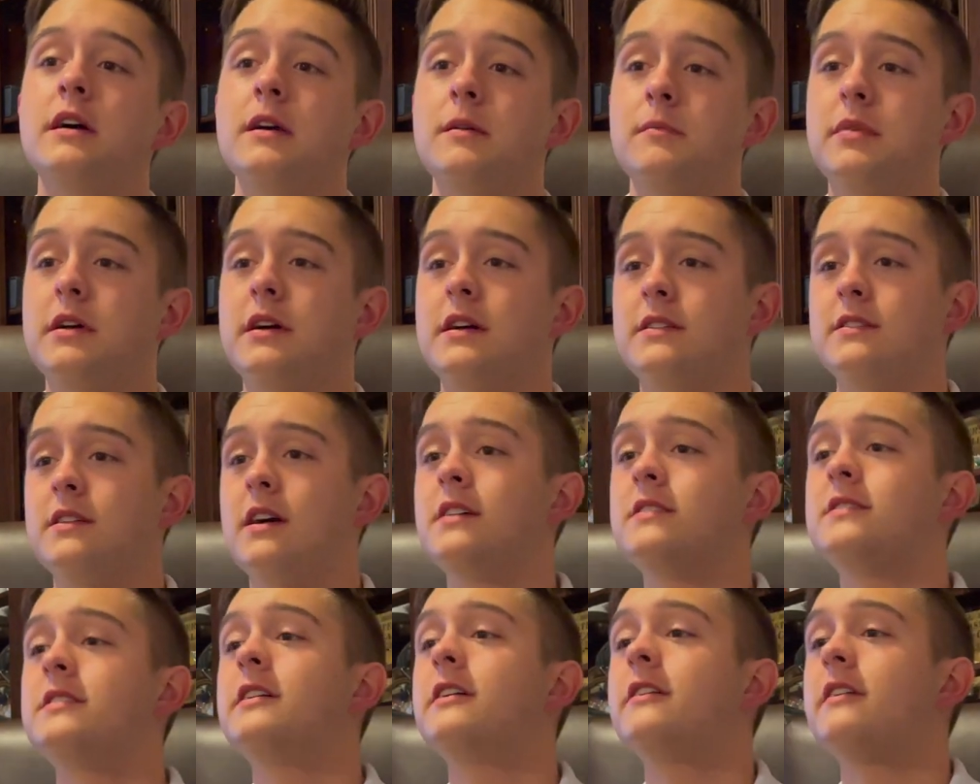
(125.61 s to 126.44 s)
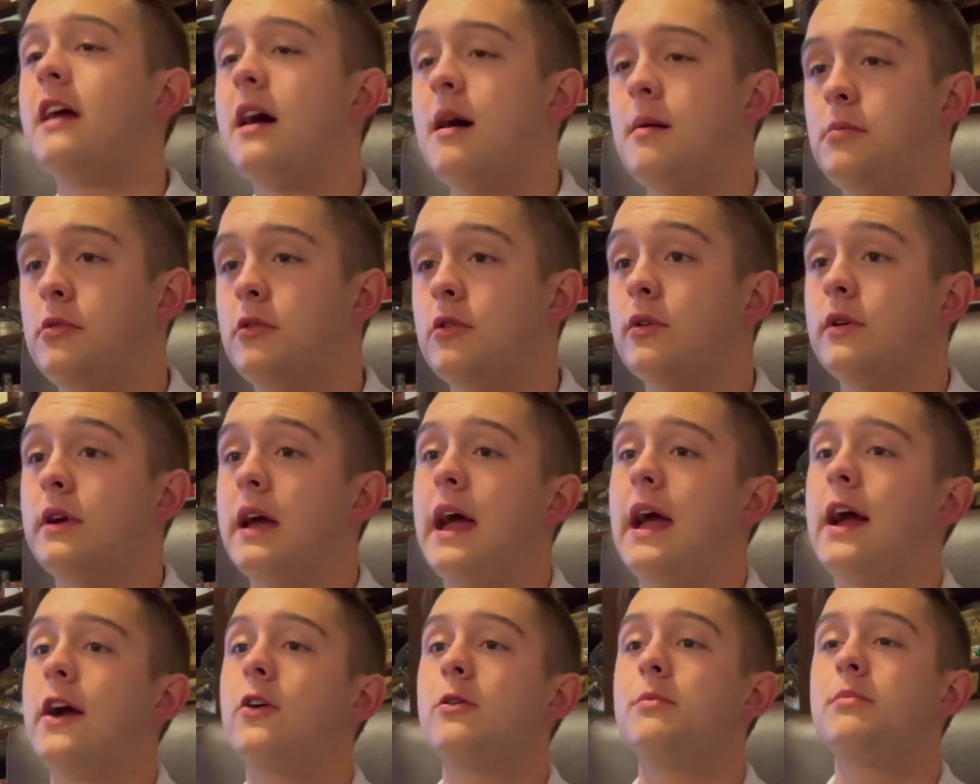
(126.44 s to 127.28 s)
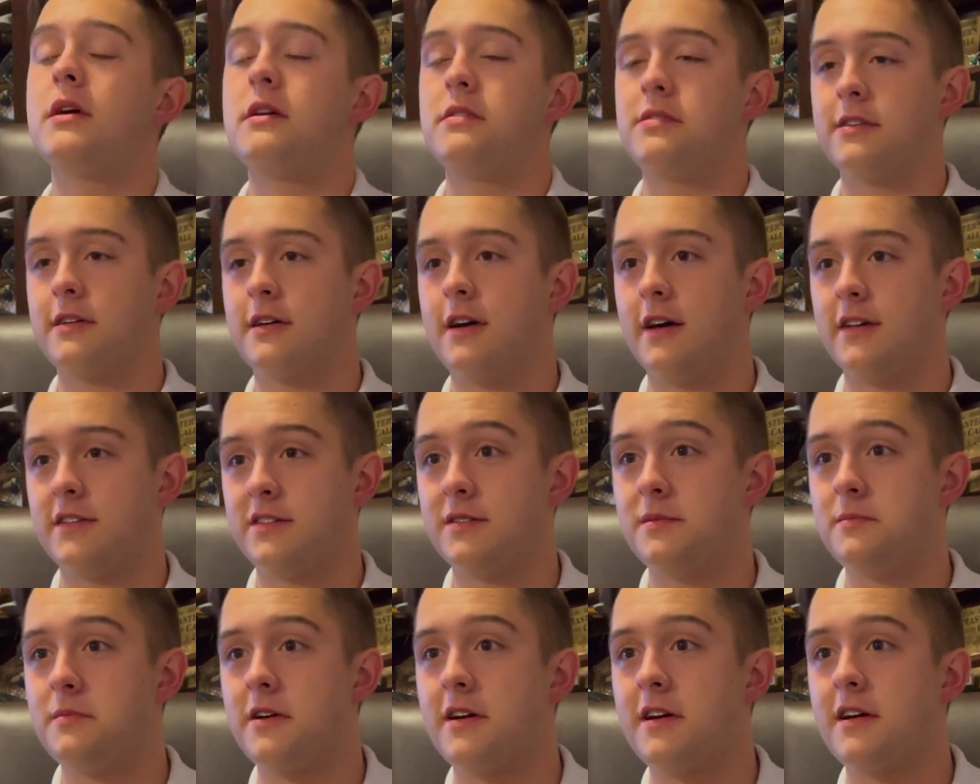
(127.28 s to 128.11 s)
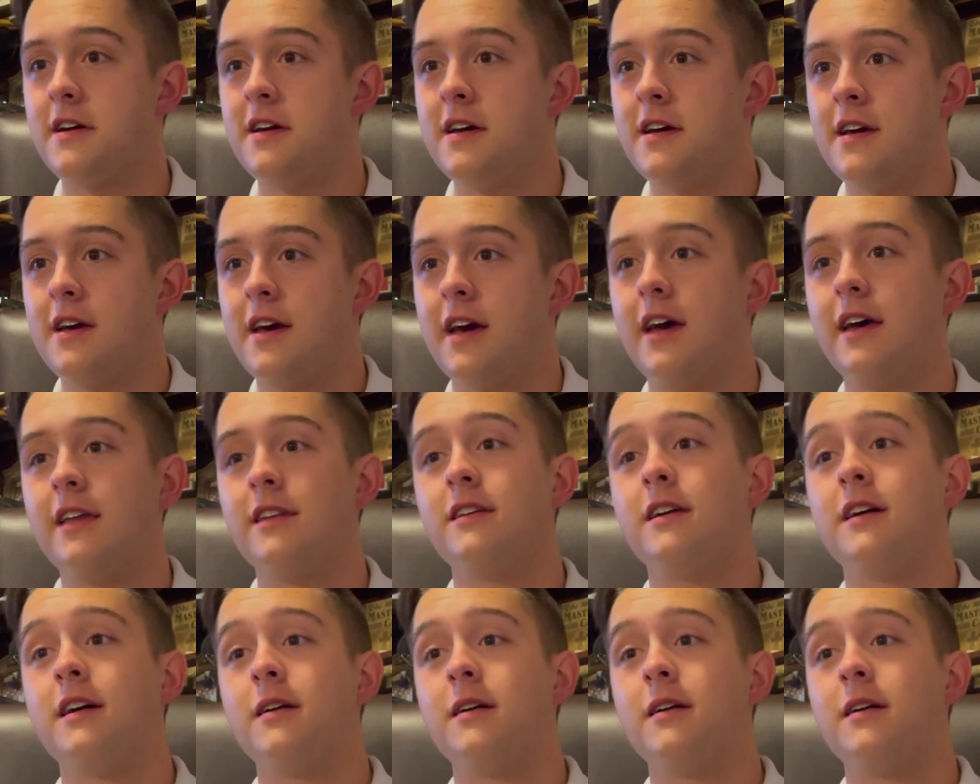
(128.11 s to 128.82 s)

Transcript: because us here at Apple care about the customer and